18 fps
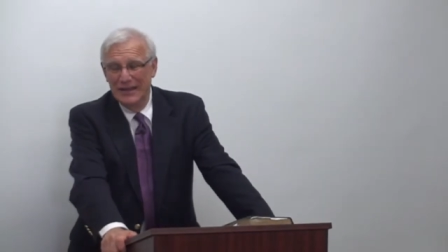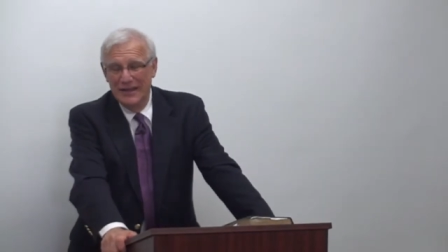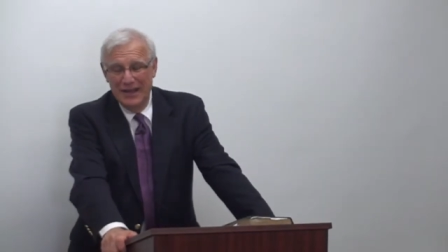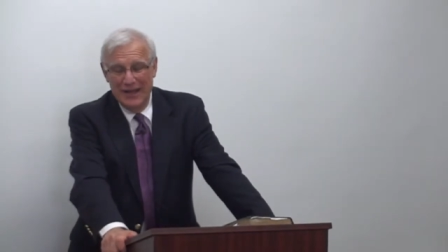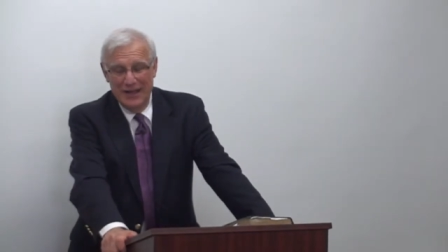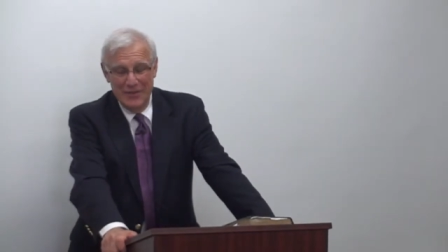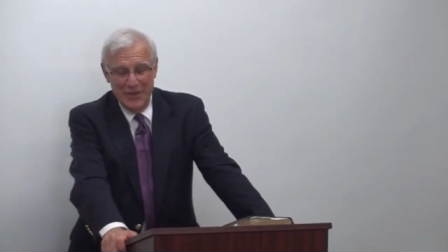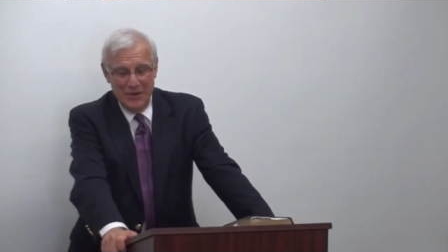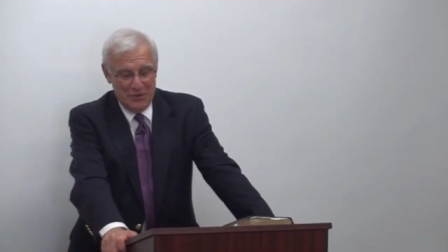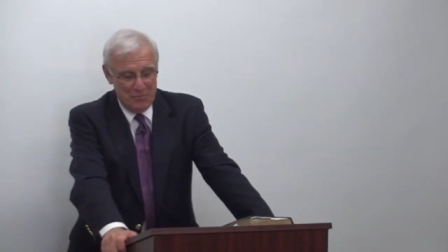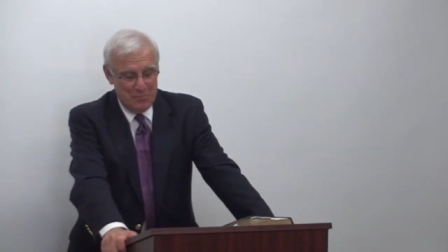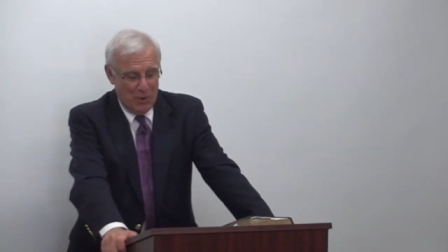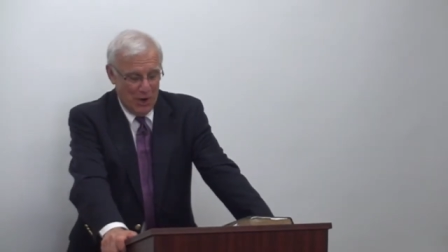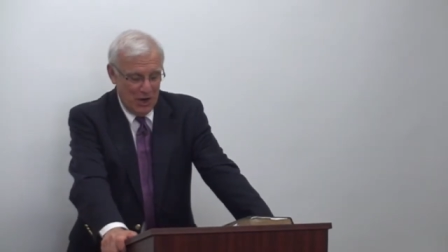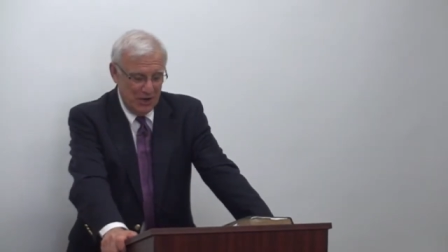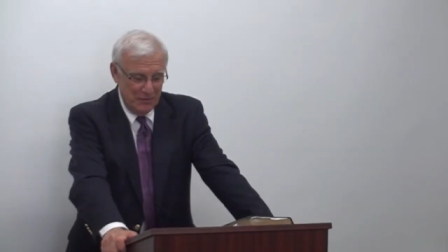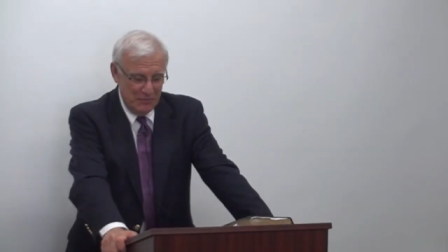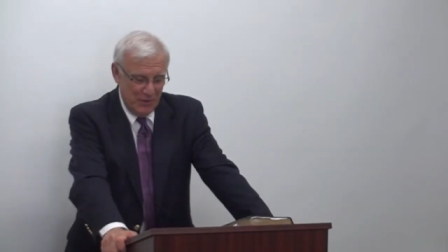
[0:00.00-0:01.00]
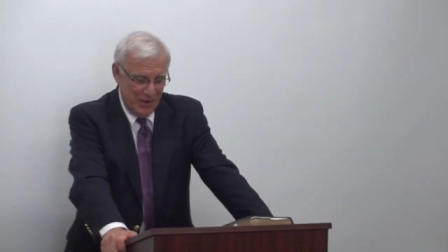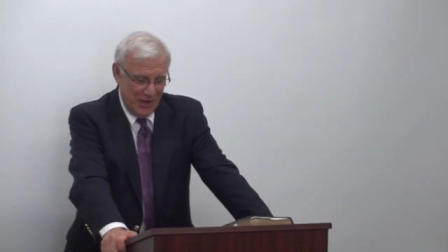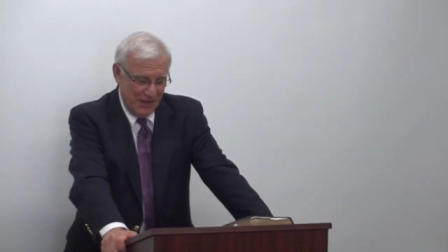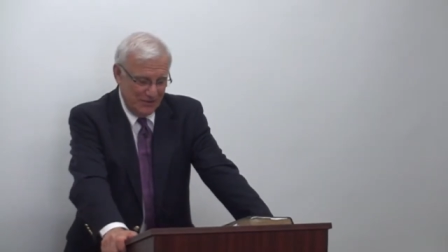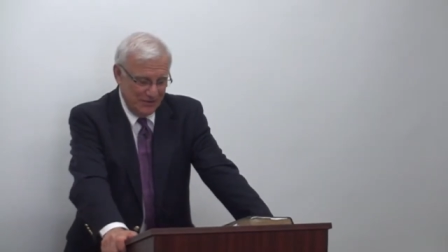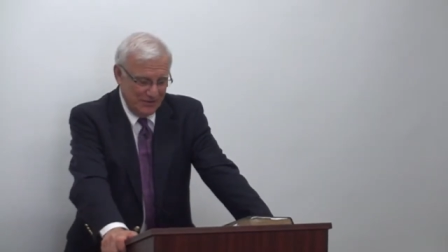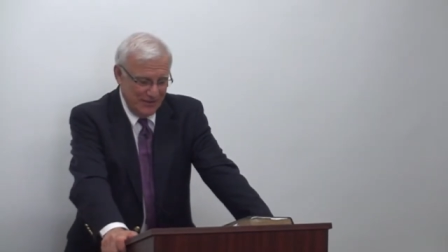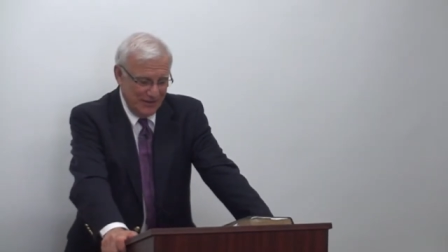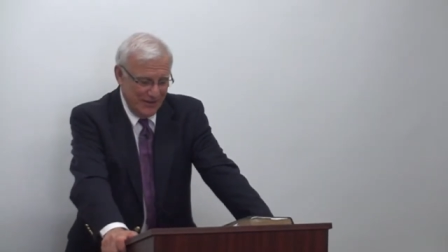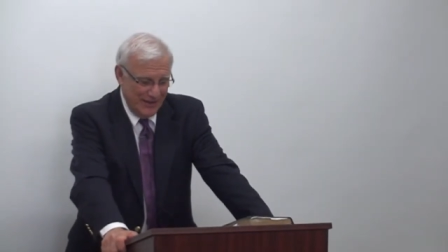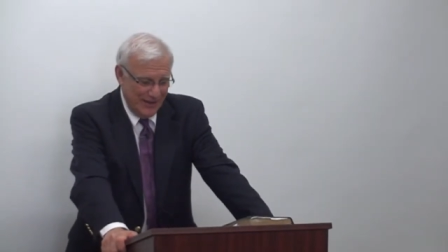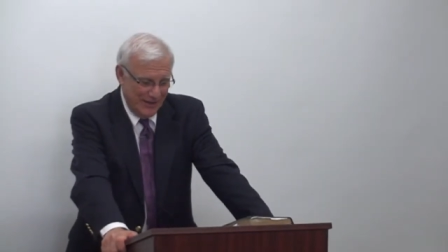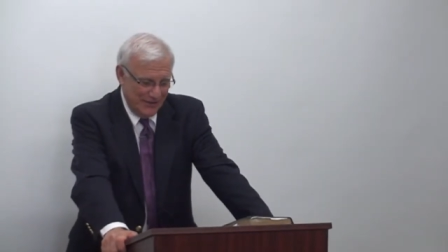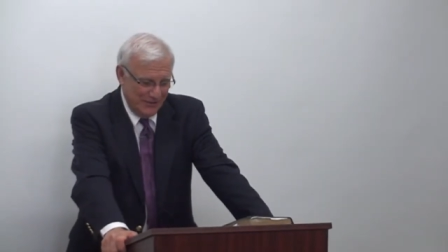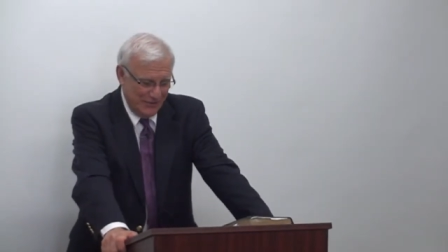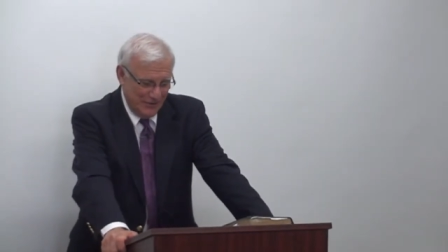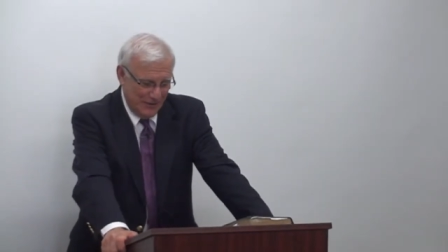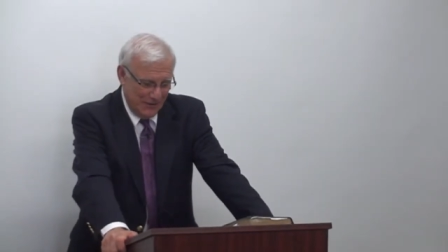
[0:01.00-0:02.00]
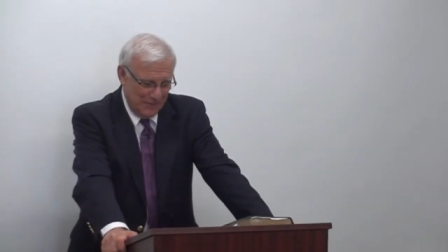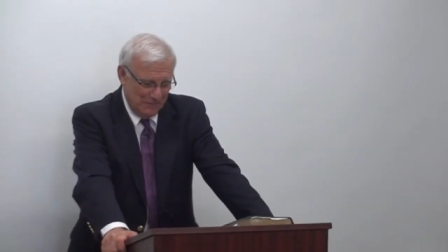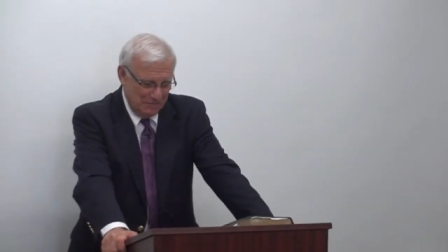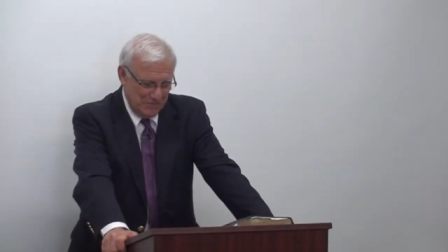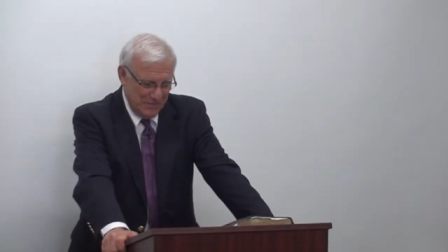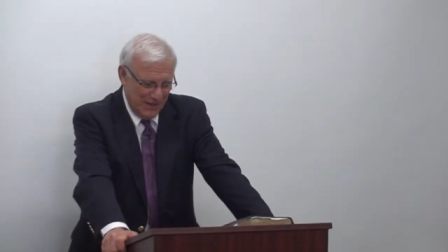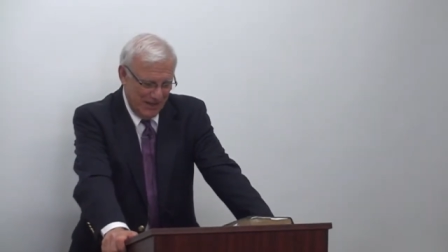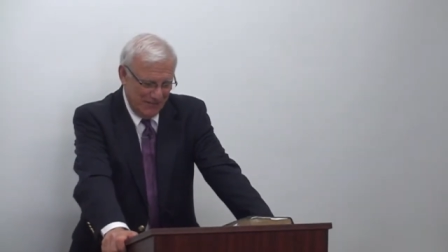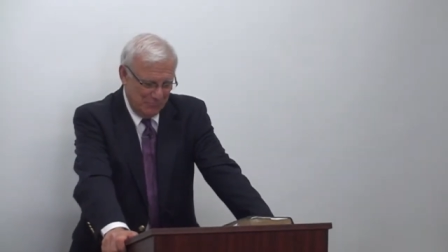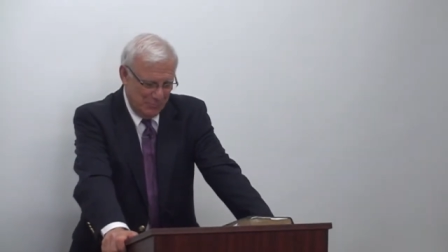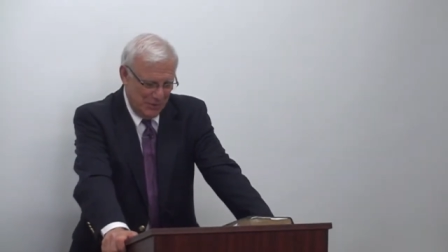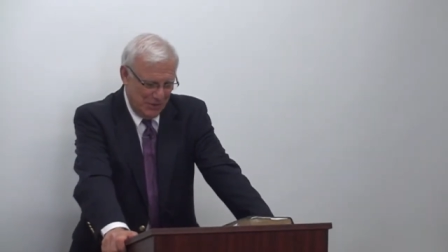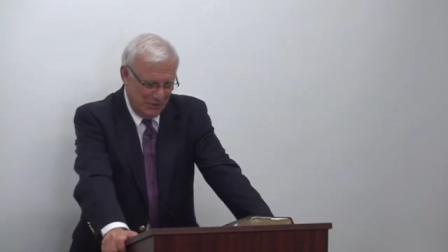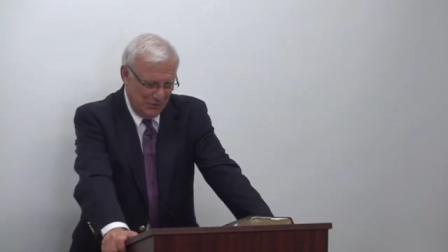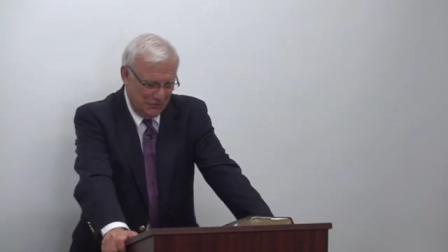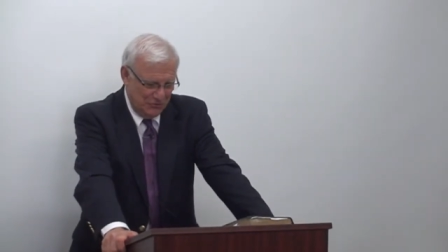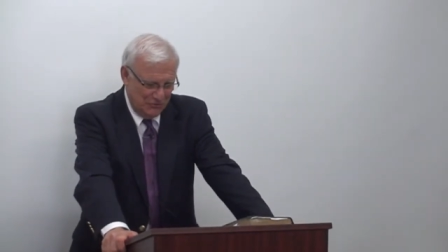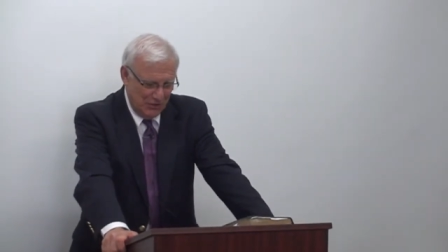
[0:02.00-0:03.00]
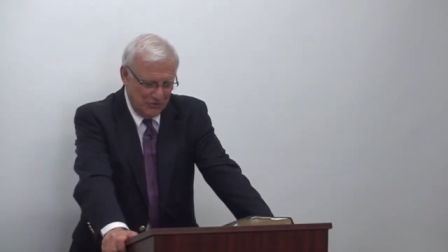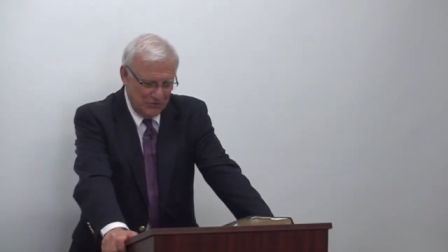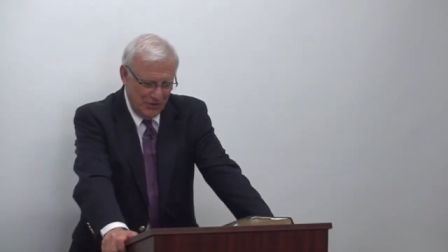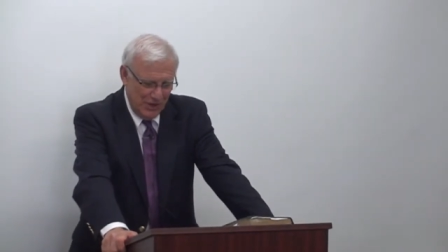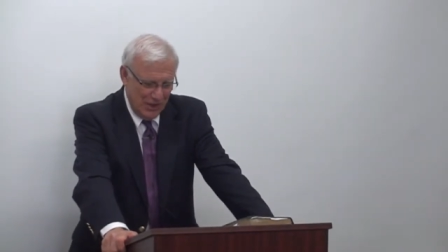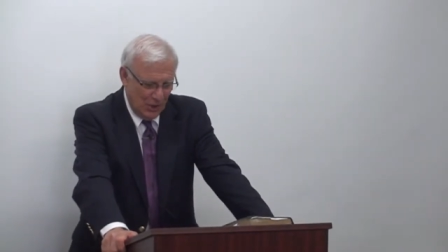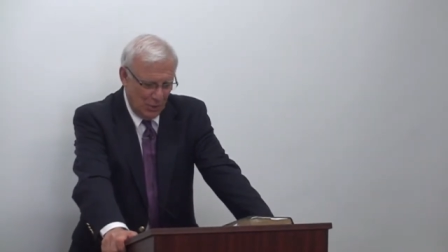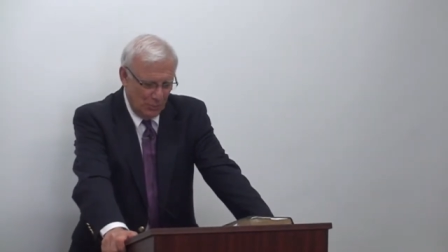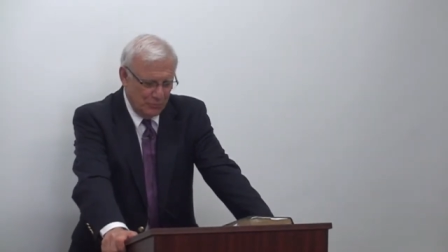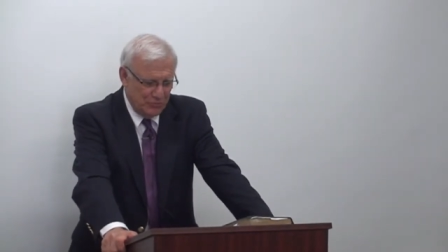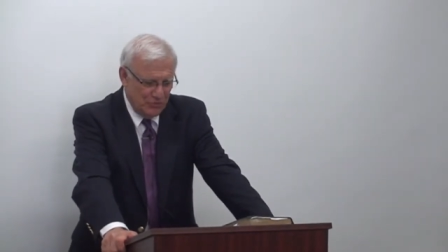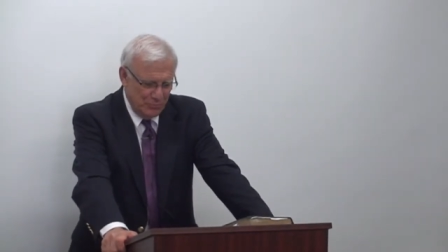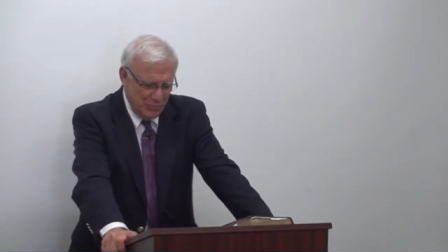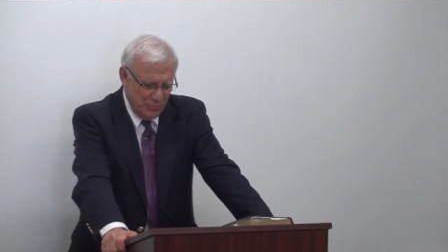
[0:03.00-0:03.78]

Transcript: uh, that are part of that and um, have been such a help to